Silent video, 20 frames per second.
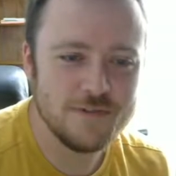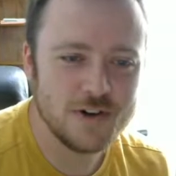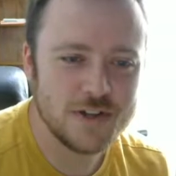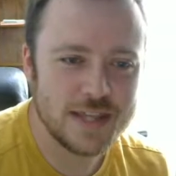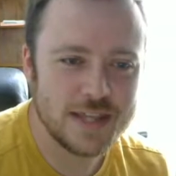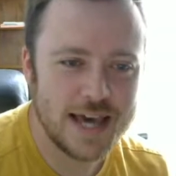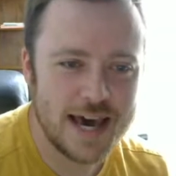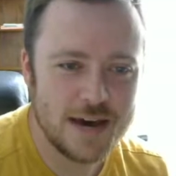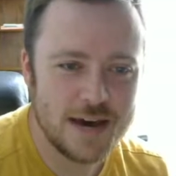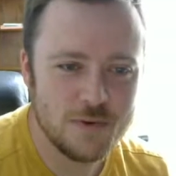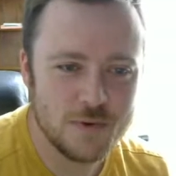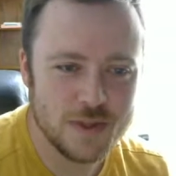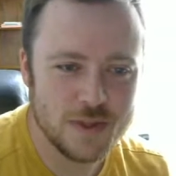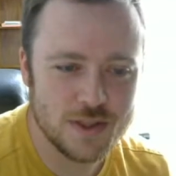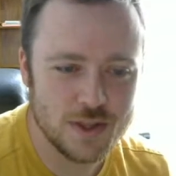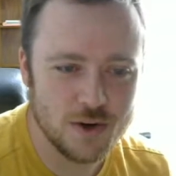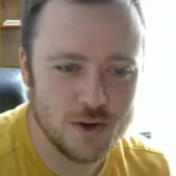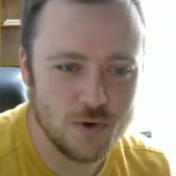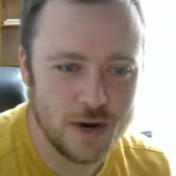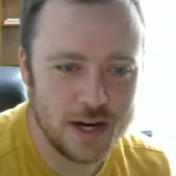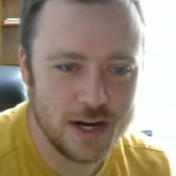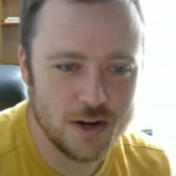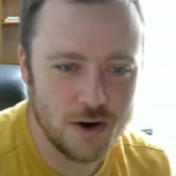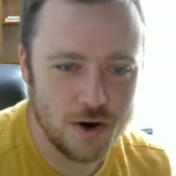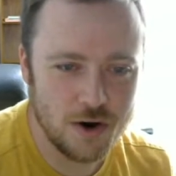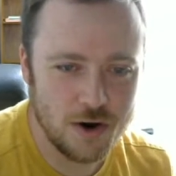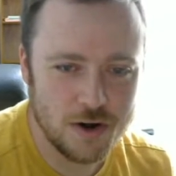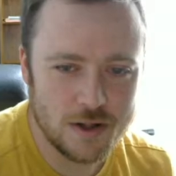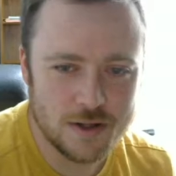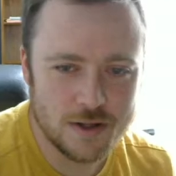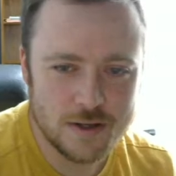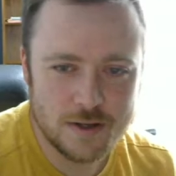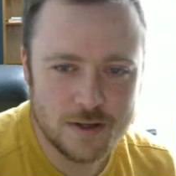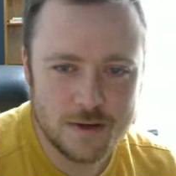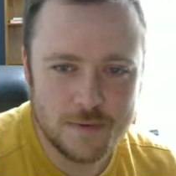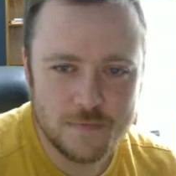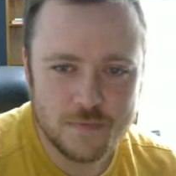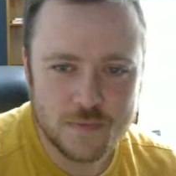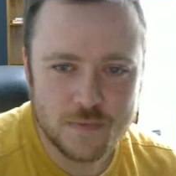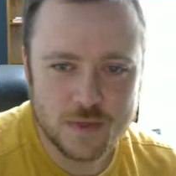to that with the Great Hall.
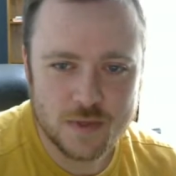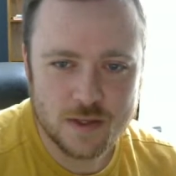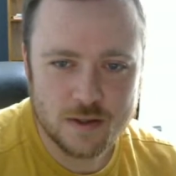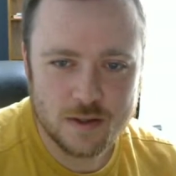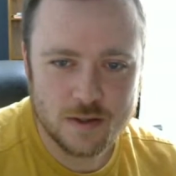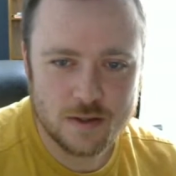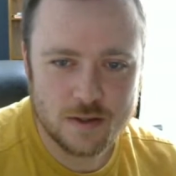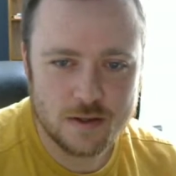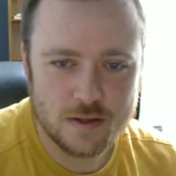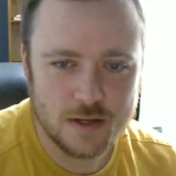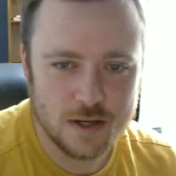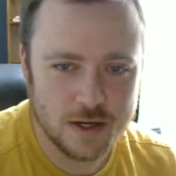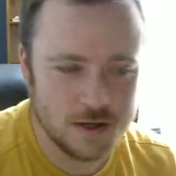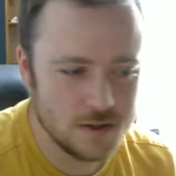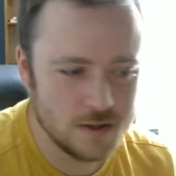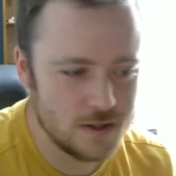You know,